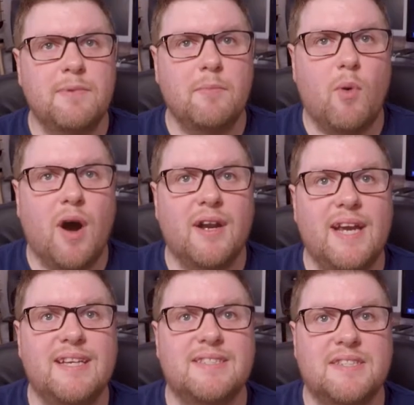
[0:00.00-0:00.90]
number one
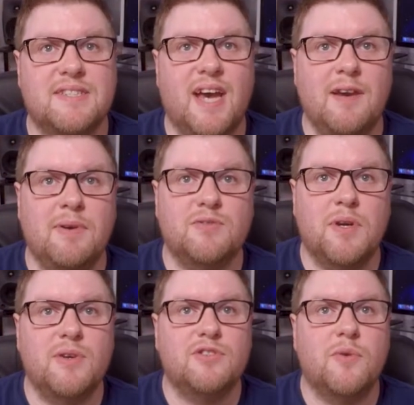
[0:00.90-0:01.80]
is the same as
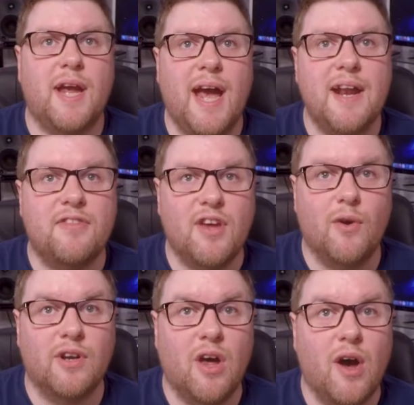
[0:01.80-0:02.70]
when you're doing anything
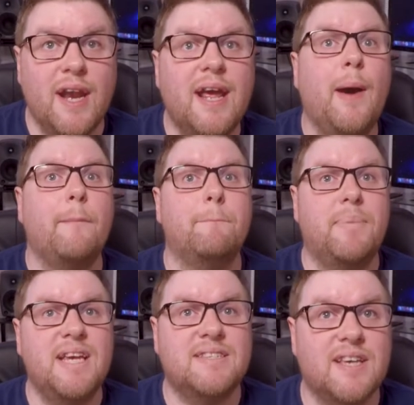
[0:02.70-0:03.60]
online:
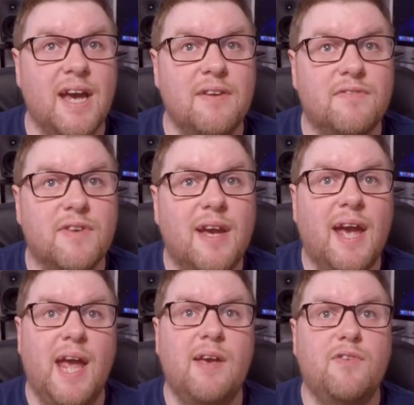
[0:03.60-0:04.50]
be safe.
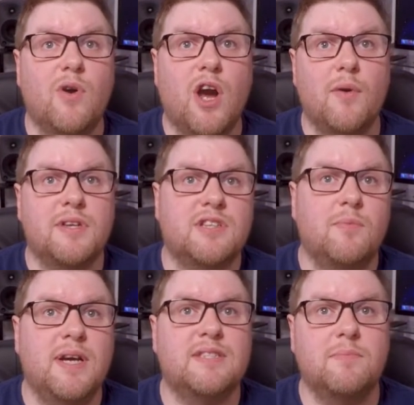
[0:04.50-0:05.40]
If you're going
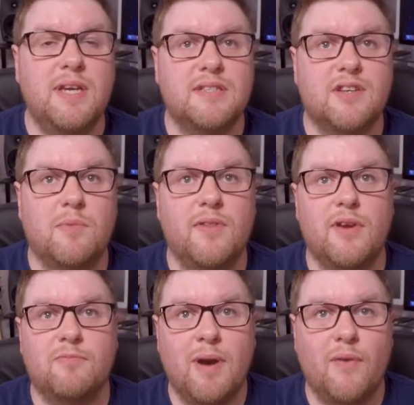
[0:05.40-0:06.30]
somewhere to meet someone that
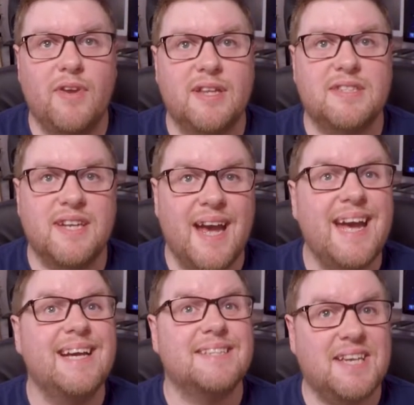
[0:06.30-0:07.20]
you've met on the internet,
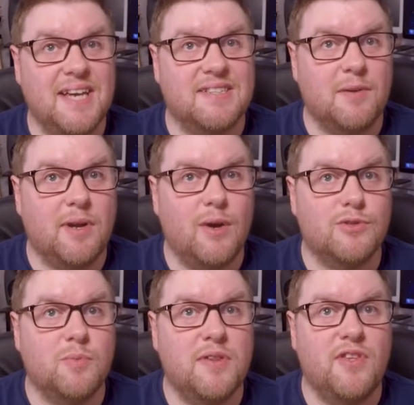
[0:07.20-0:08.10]
take someone
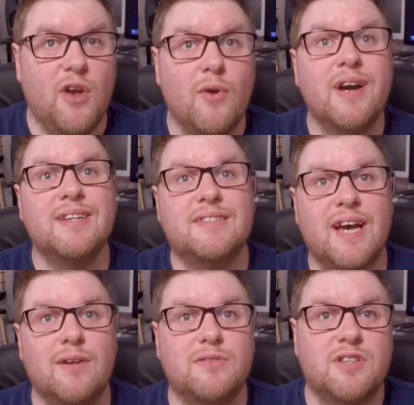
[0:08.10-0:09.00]
else with you.
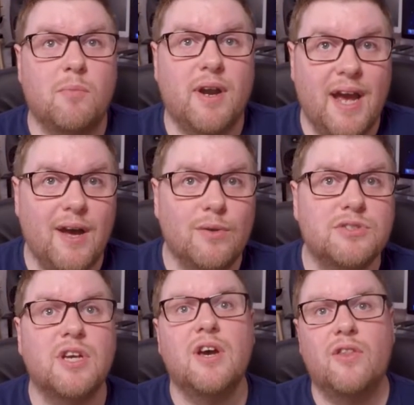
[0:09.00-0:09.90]
Tell someone else
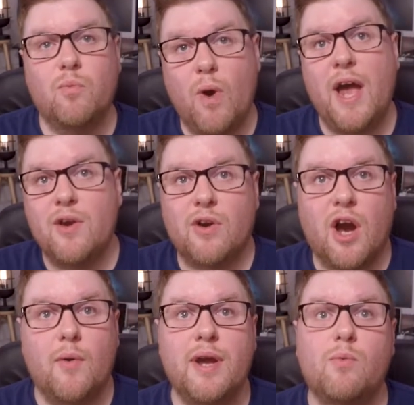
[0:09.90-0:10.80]
where you're
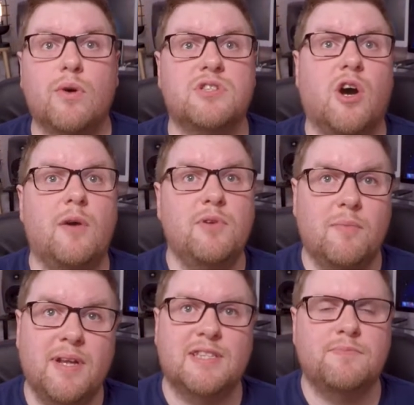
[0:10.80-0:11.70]
going, what time you're
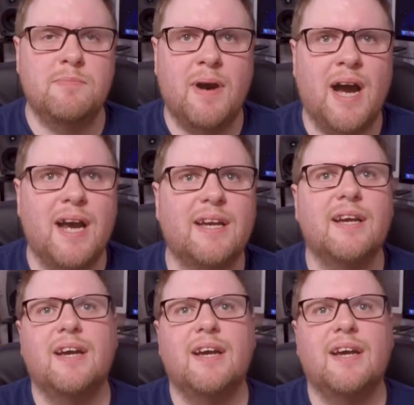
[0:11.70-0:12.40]
meant to be back,